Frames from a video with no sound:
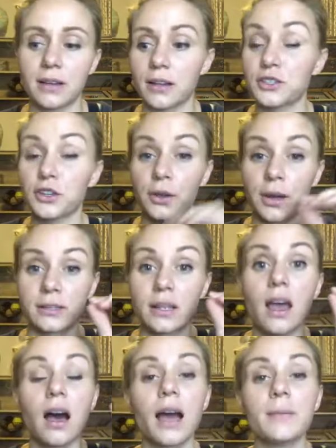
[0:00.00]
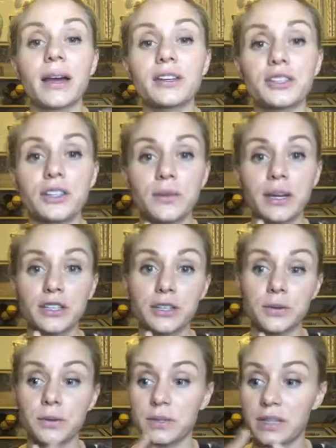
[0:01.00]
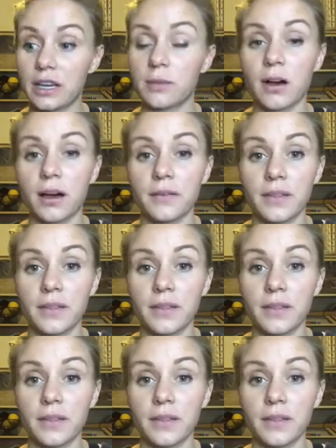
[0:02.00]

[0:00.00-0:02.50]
I'll show you guys. I'm actually going to take them off,